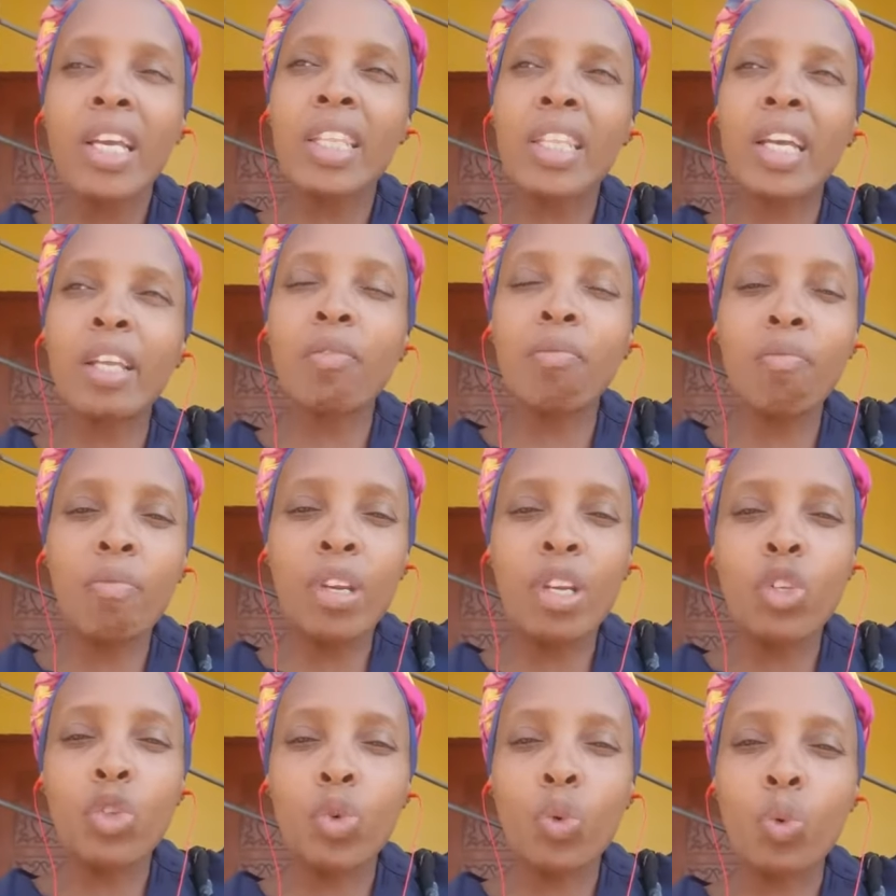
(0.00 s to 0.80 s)
that
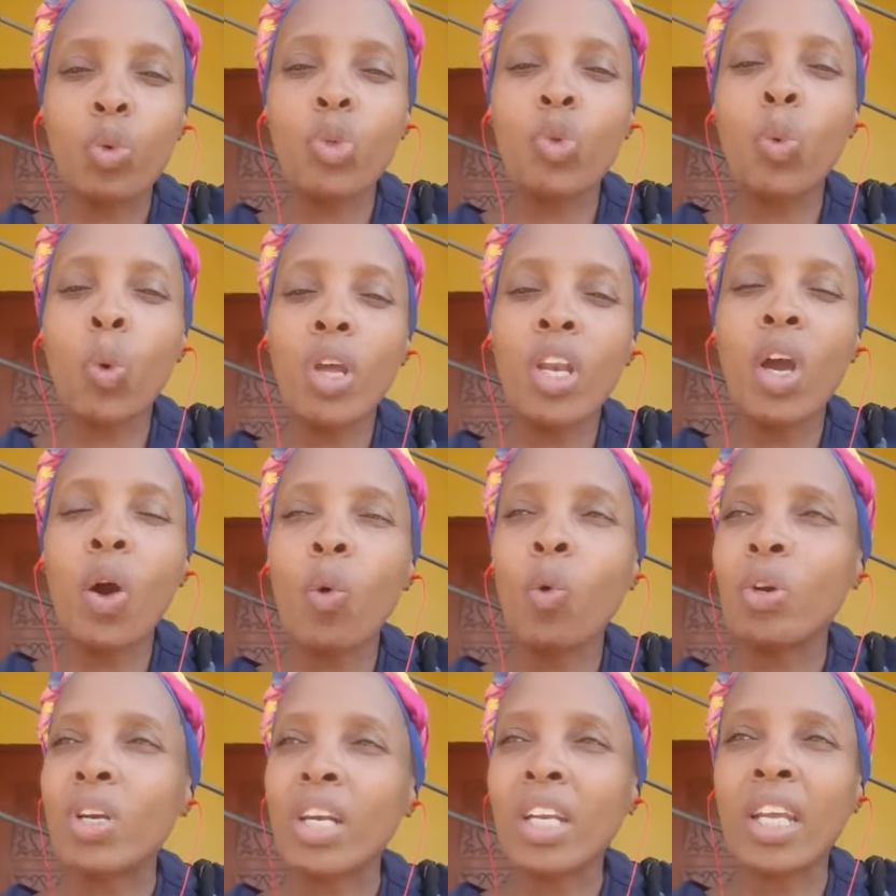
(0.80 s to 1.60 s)
means
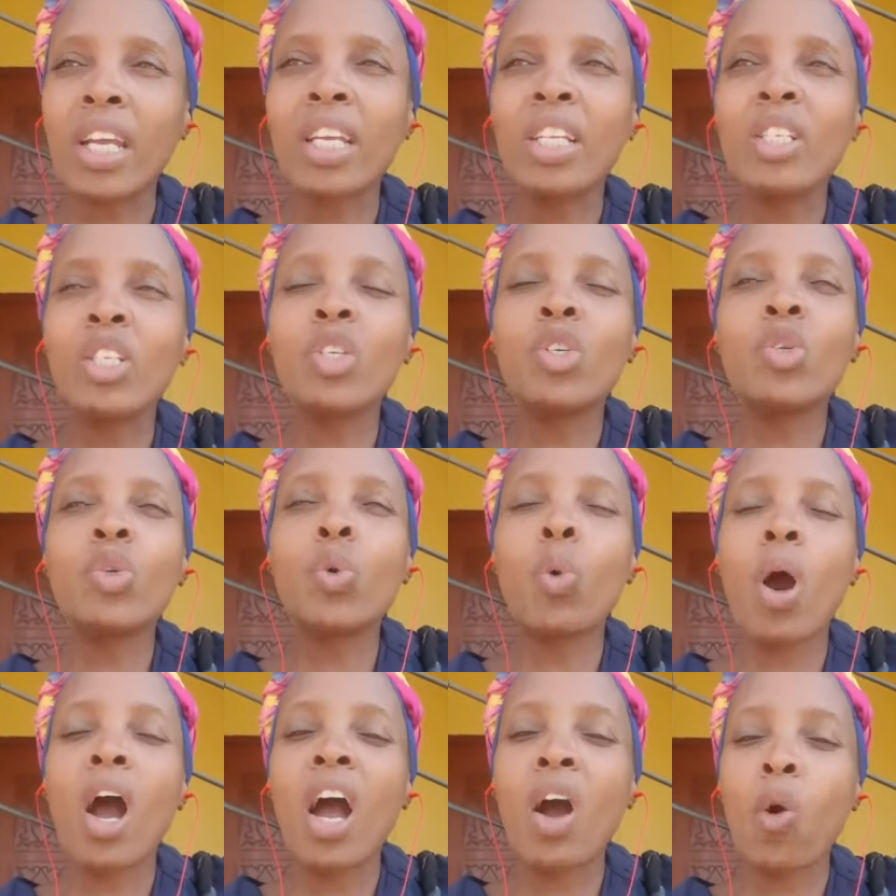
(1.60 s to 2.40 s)
already
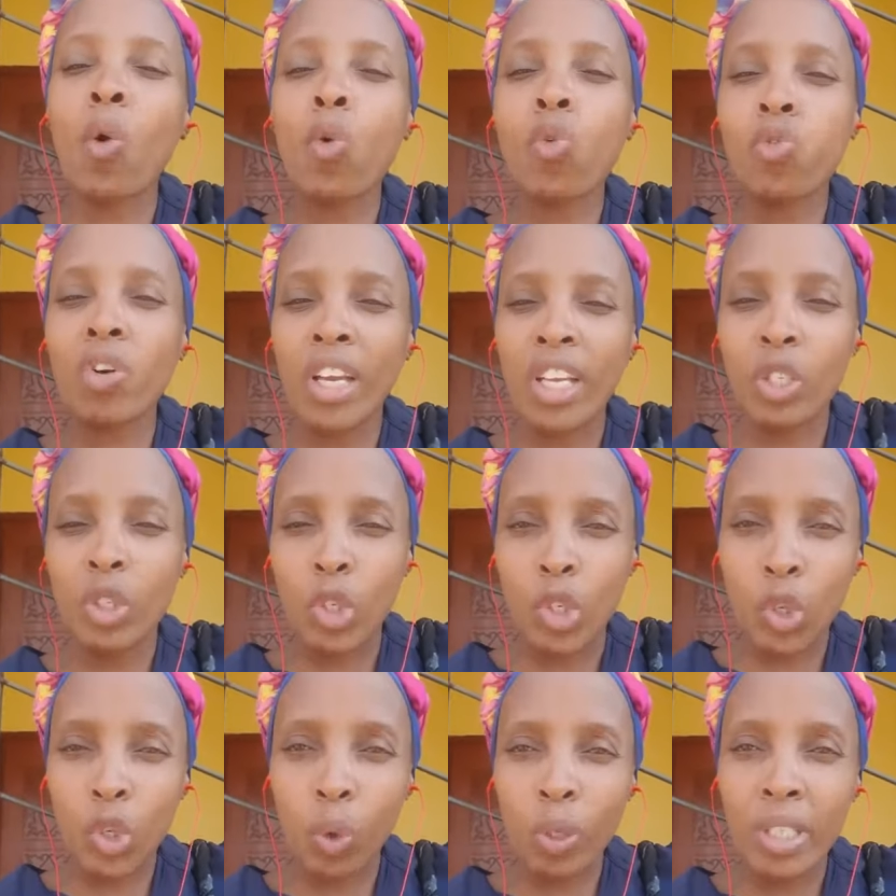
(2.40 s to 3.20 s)
you are
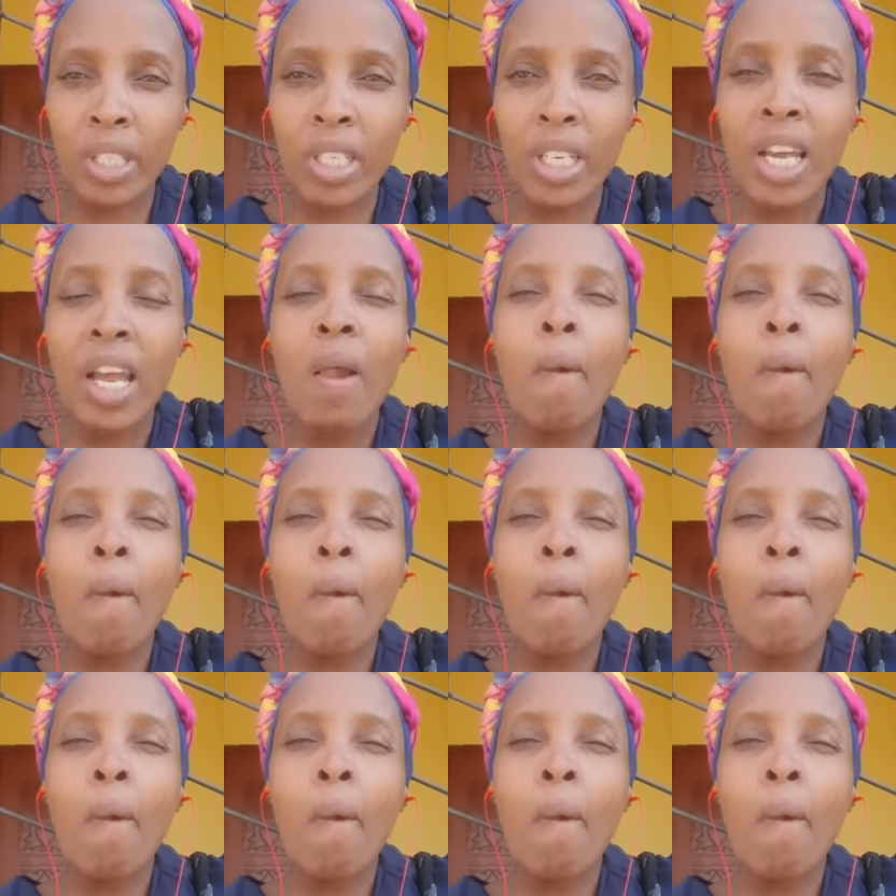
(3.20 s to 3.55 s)
overinsured.